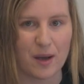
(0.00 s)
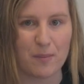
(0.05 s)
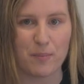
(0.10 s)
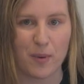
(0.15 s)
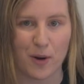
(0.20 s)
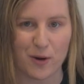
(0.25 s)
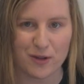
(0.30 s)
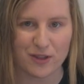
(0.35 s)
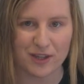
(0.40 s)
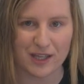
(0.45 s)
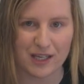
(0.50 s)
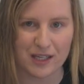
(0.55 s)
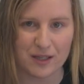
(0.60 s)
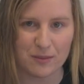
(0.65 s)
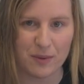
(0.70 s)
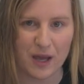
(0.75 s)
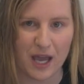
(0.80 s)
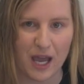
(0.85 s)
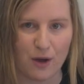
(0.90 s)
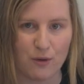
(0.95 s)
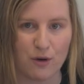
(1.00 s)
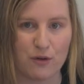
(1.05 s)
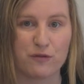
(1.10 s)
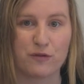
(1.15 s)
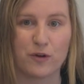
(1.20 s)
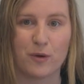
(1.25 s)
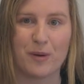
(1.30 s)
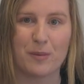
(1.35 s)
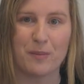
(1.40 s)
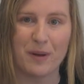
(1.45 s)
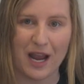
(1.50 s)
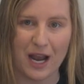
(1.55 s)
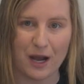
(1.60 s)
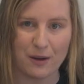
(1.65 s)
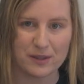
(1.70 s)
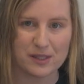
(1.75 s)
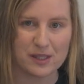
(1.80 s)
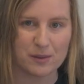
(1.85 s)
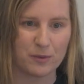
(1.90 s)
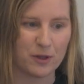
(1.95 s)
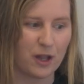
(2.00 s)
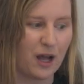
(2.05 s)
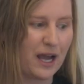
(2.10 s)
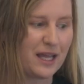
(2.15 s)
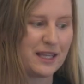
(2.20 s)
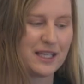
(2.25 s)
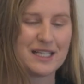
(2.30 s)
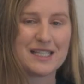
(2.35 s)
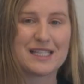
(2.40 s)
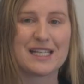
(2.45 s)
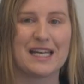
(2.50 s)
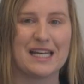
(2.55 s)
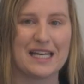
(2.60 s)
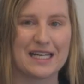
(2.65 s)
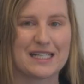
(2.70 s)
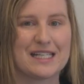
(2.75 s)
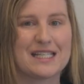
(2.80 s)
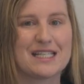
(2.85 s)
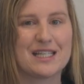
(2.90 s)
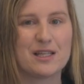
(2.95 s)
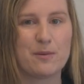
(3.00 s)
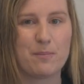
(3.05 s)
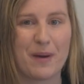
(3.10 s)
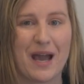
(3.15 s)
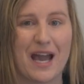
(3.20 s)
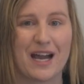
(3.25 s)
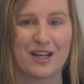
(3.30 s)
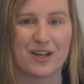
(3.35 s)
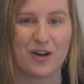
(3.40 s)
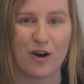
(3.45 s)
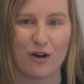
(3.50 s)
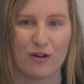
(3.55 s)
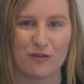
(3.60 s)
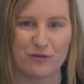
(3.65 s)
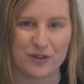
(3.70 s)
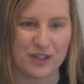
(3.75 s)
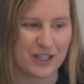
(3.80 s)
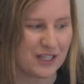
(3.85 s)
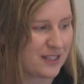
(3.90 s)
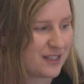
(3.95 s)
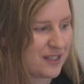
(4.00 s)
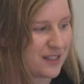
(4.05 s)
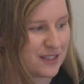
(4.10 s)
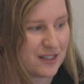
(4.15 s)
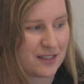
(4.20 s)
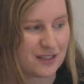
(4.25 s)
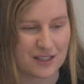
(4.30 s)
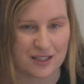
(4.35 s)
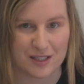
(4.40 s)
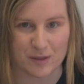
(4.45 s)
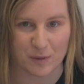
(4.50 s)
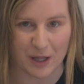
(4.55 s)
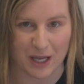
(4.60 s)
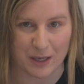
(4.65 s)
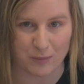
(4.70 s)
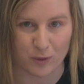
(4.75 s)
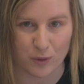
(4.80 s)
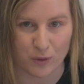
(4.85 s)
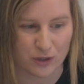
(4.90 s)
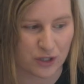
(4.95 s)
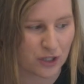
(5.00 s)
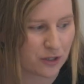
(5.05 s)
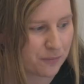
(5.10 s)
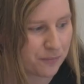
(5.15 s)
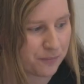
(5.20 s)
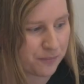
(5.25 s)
are both getting power from a power supply that is connected to the back of this display board.